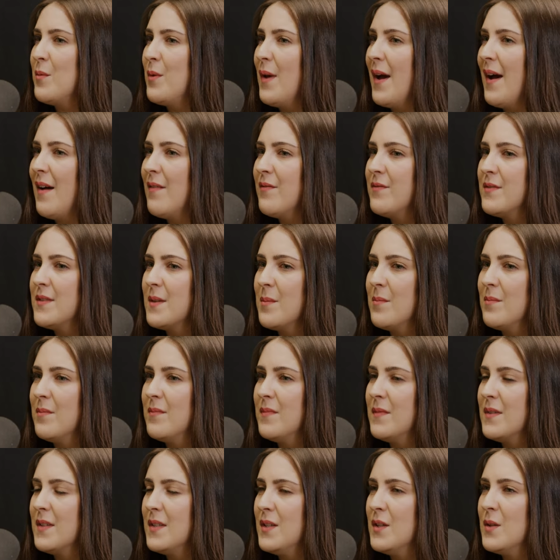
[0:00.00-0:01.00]
you have
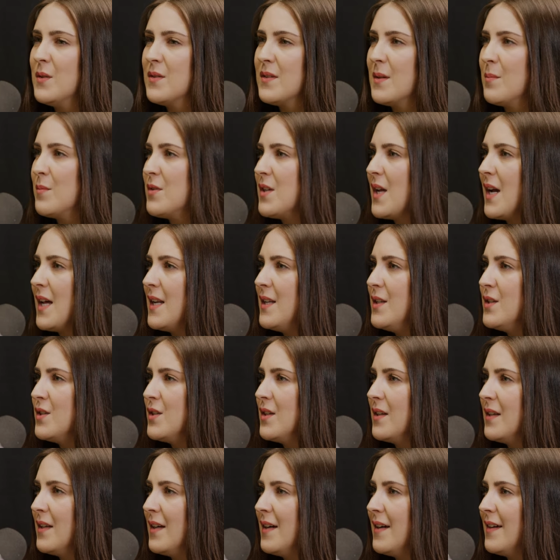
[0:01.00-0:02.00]
some challenge
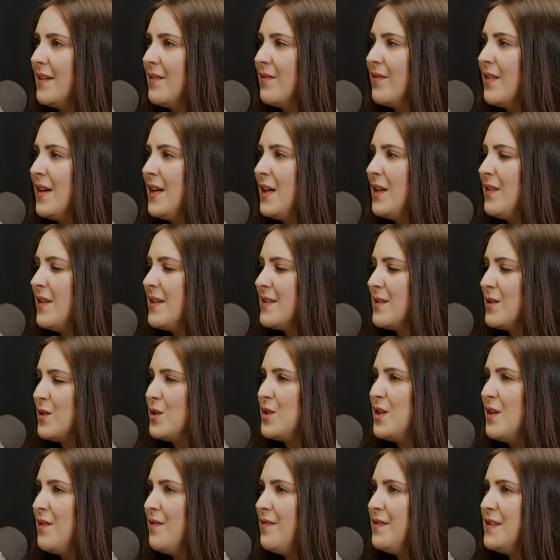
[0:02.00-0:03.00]
in life, there's a
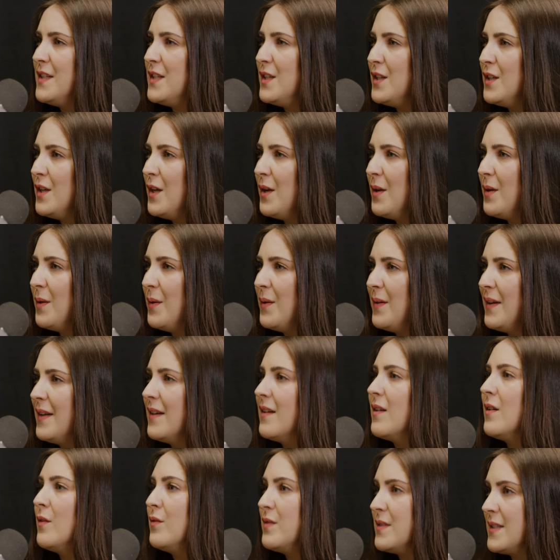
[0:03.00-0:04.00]
shift in you.
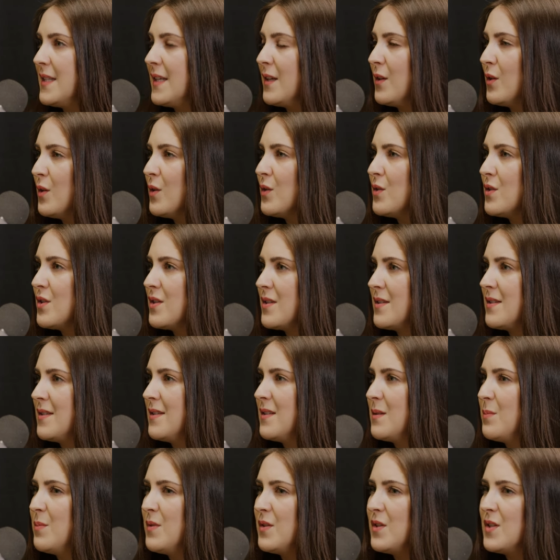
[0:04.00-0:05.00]
Obviously in
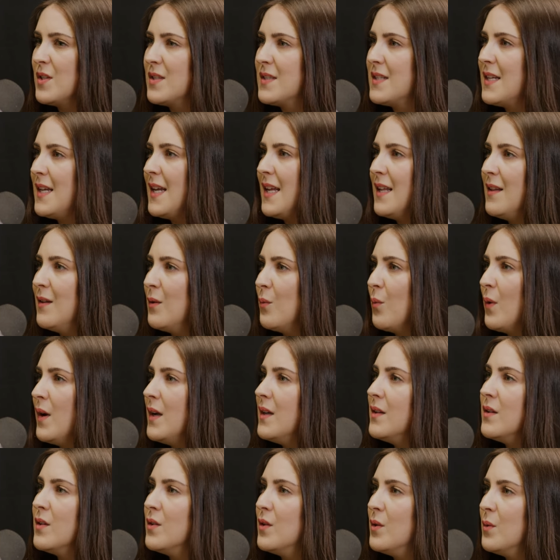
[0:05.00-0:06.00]
consciousness, but just in the
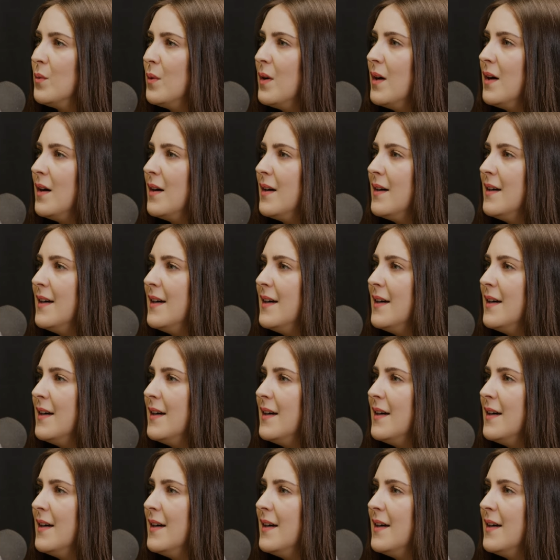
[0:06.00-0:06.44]
way that you are.